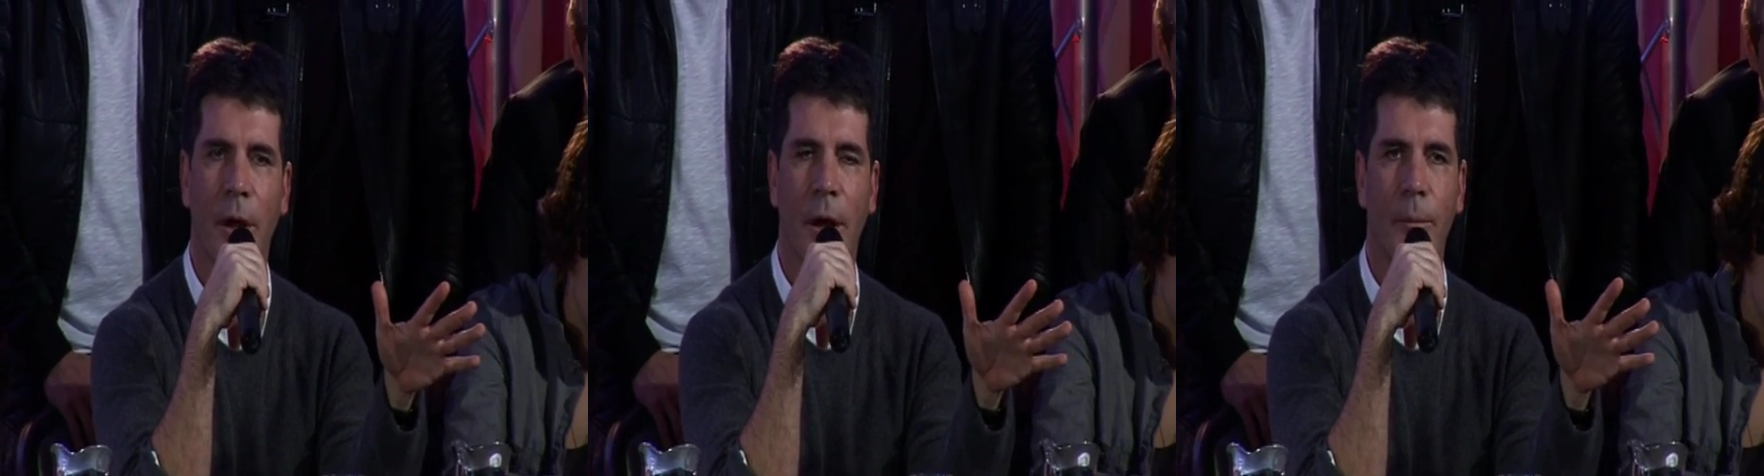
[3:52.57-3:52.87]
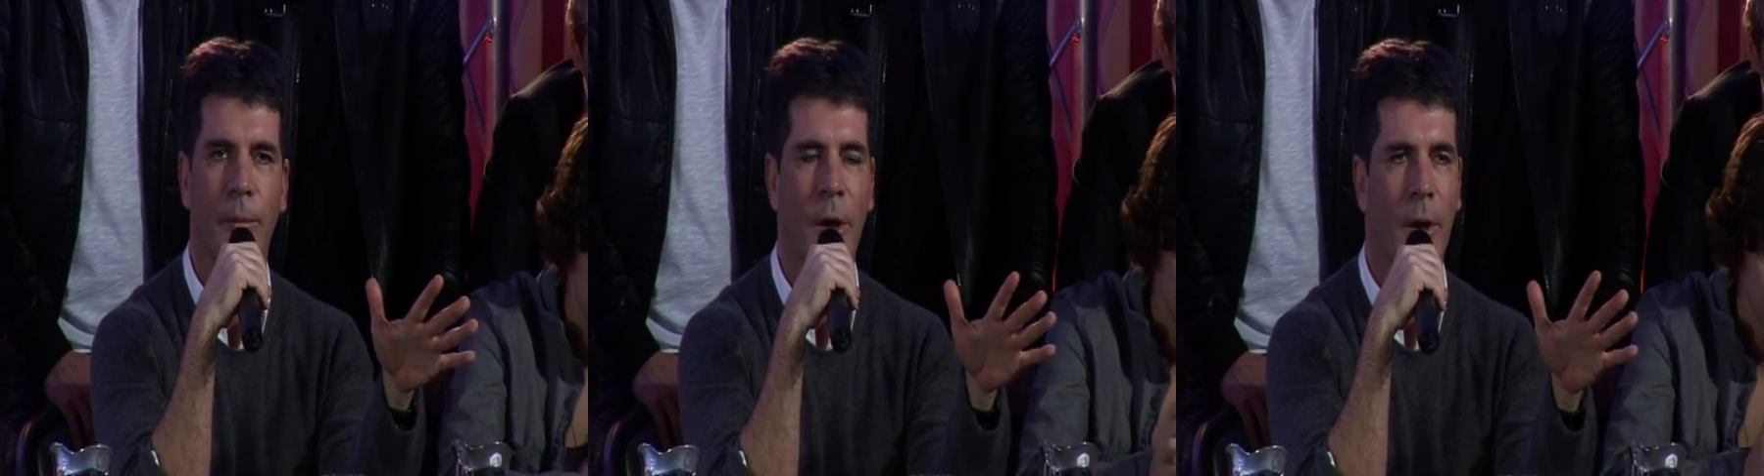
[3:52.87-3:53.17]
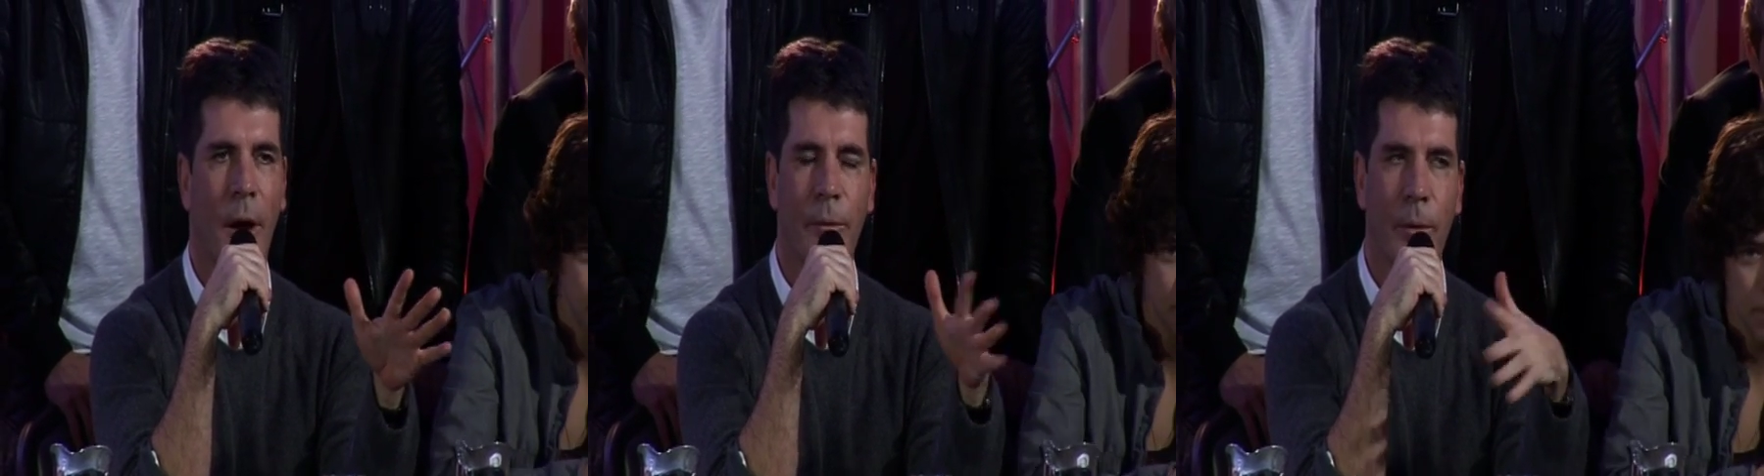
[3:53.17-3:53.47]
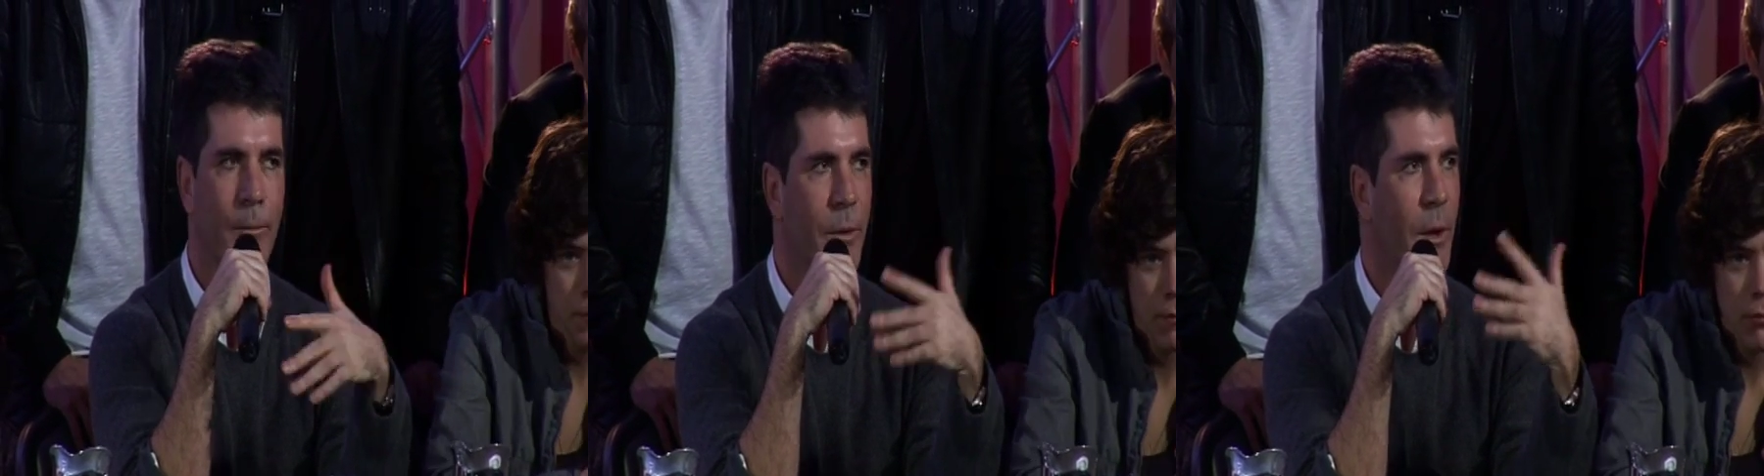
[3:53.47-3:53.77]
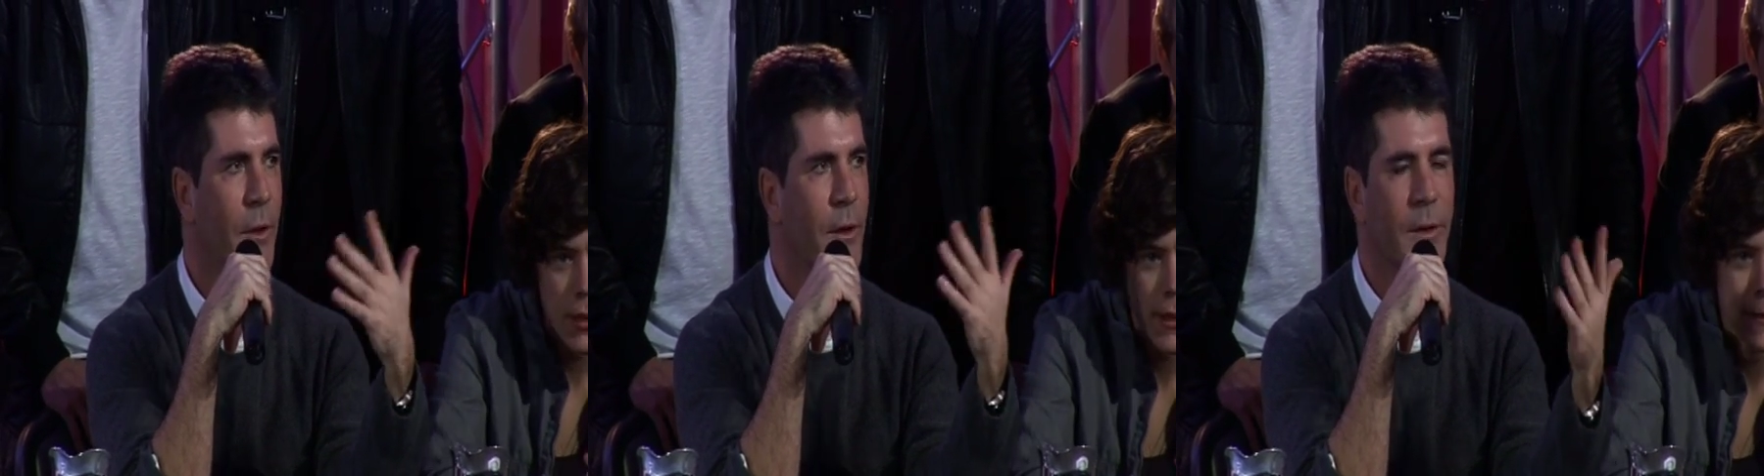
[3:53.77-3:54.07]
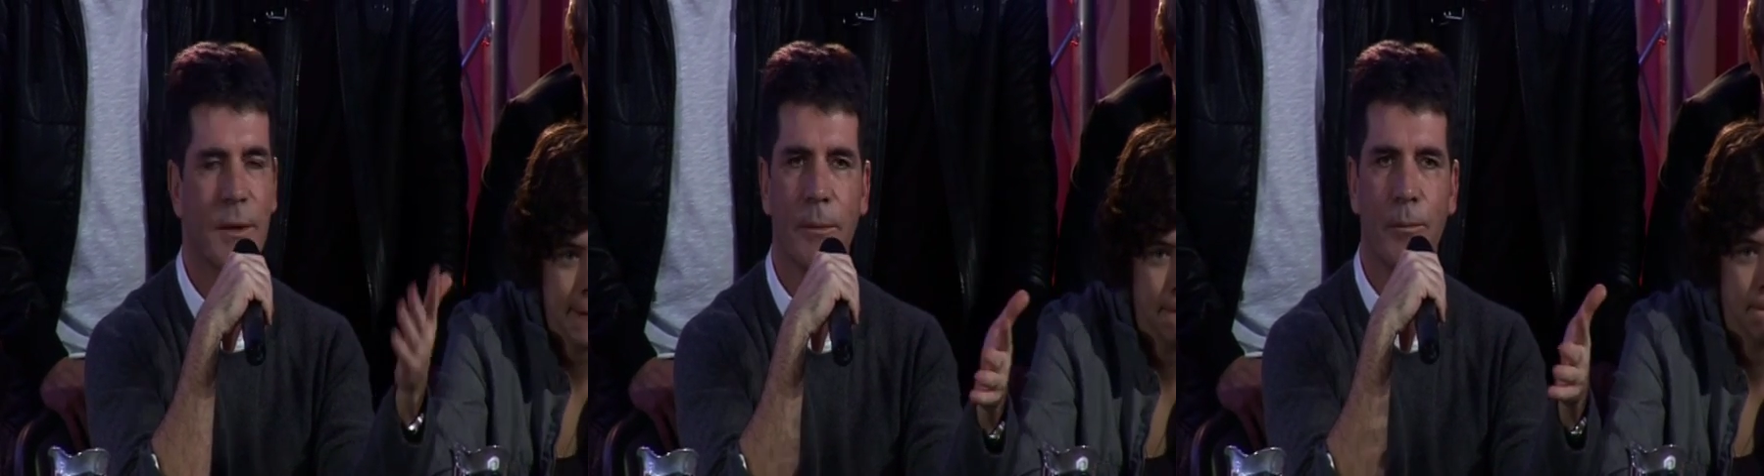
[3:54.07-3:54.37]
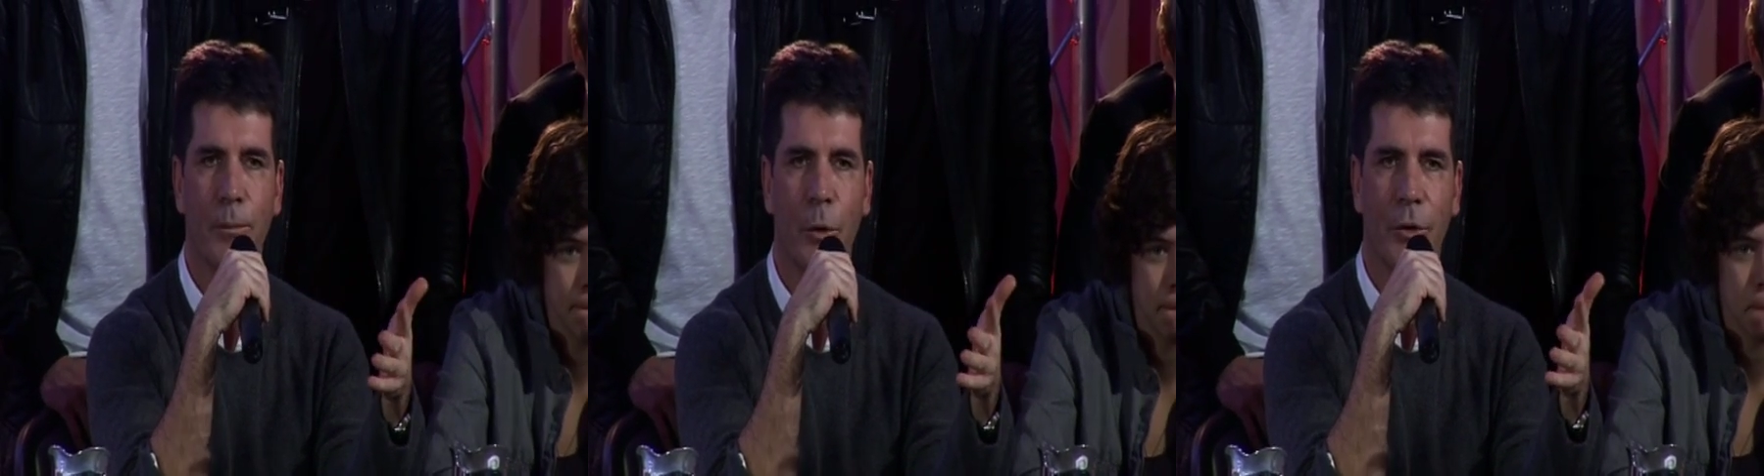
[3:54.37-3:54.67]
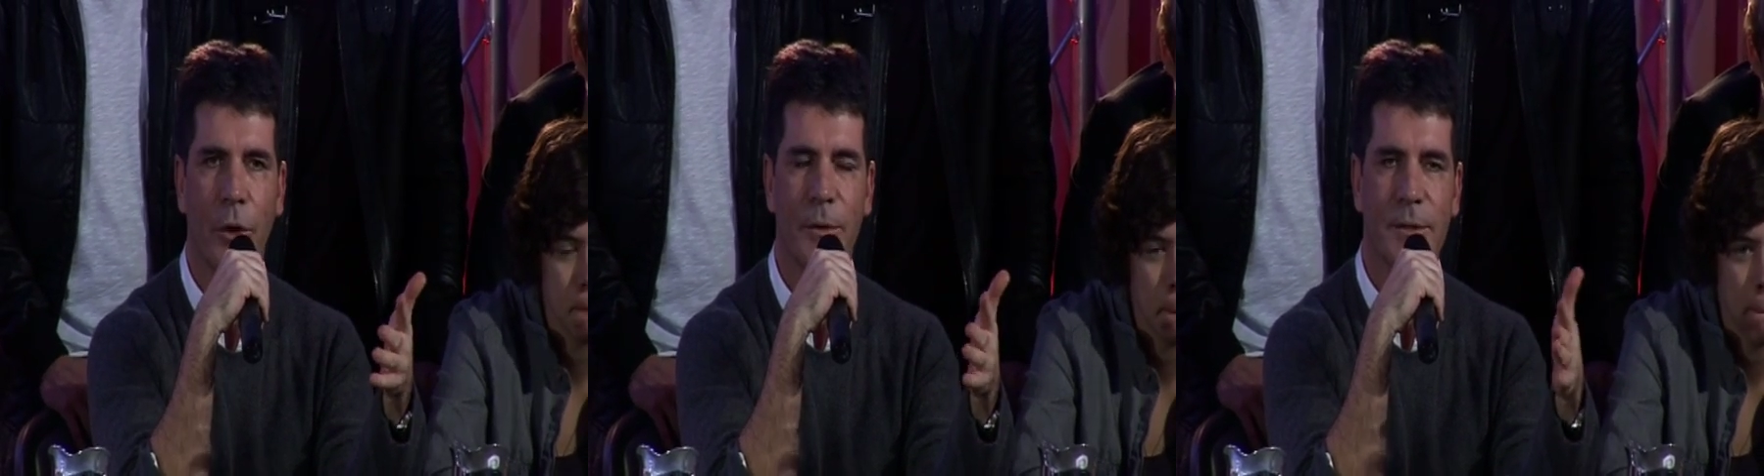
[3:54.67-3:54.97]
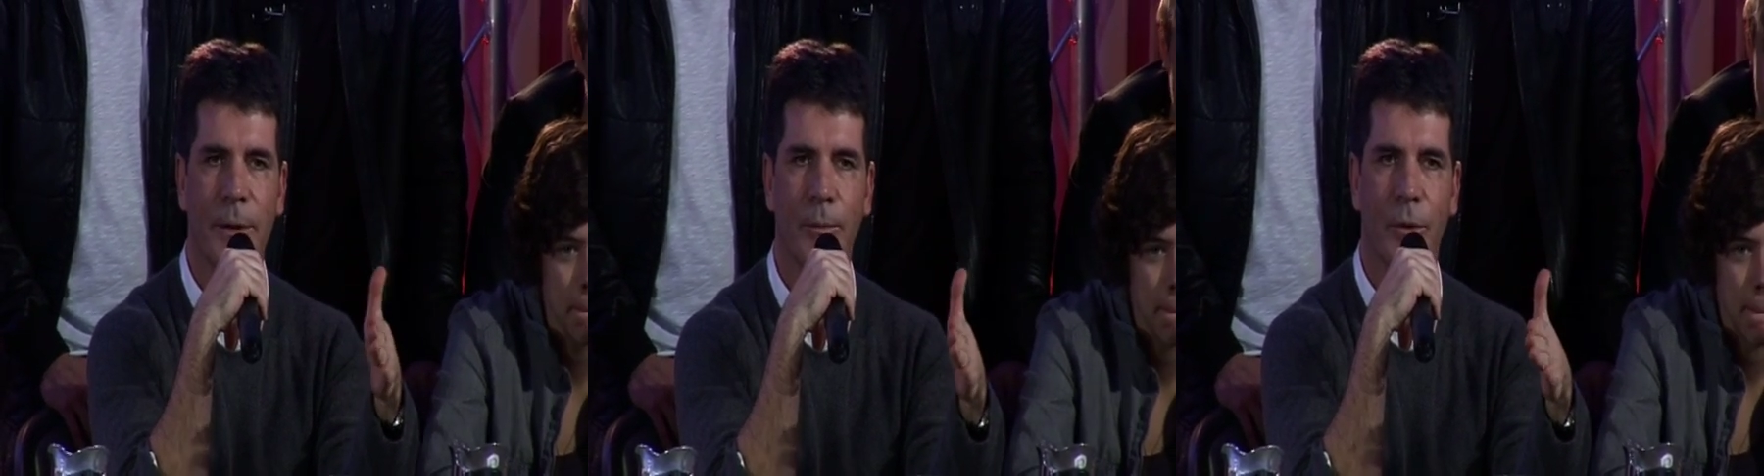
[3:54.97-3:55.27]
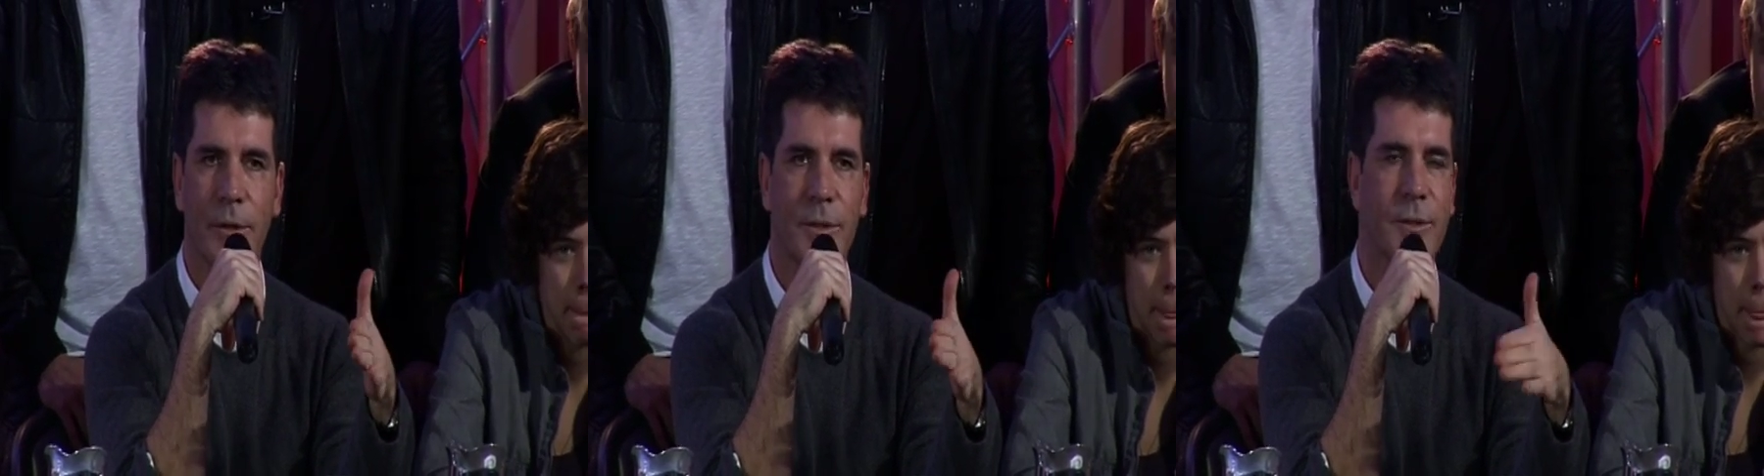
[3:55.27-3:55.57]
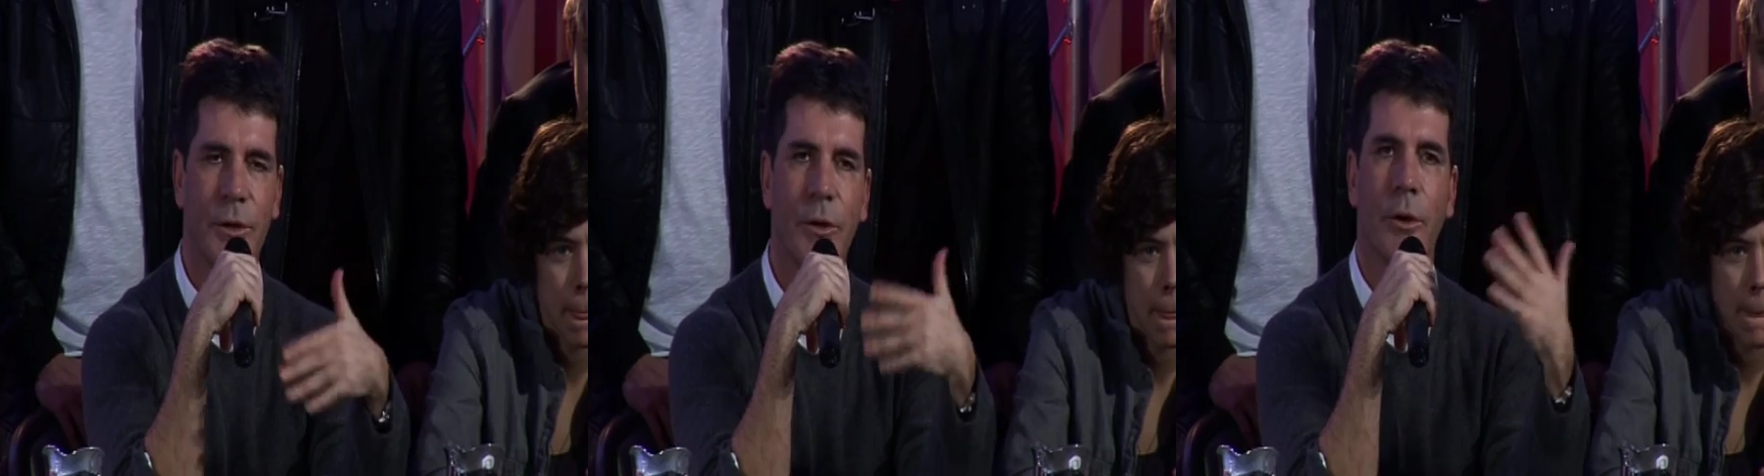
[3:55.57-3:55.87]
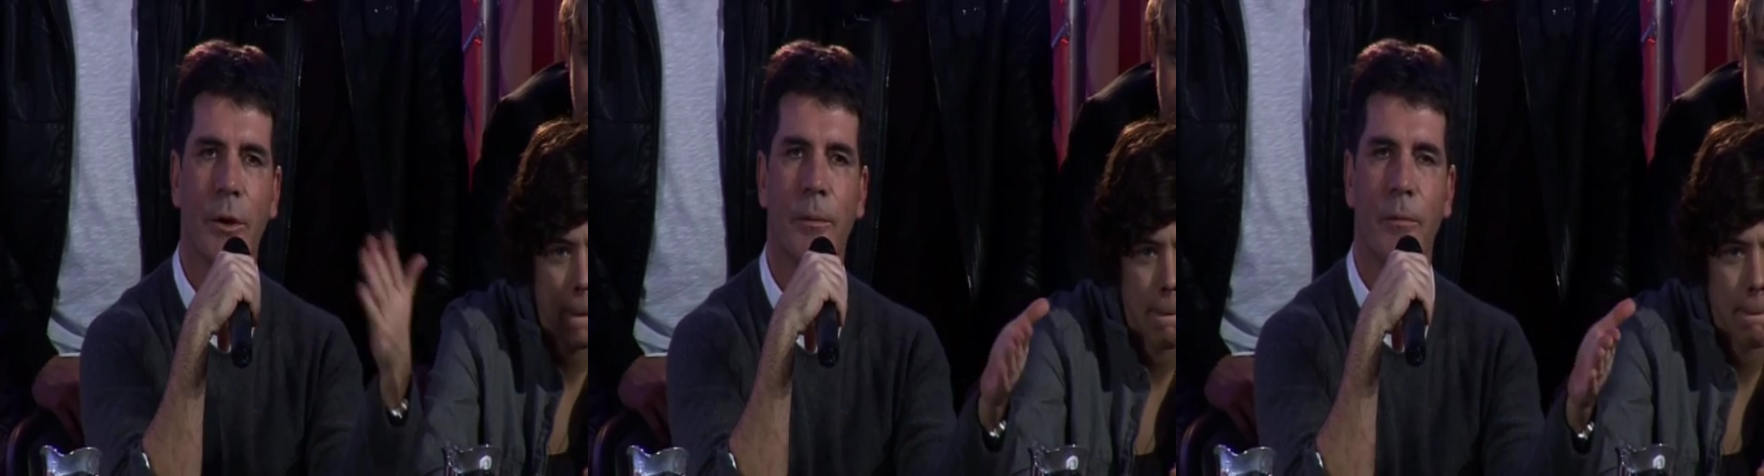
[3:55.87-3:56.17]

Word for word: Um, I, I think that what Dermot said was is that you got to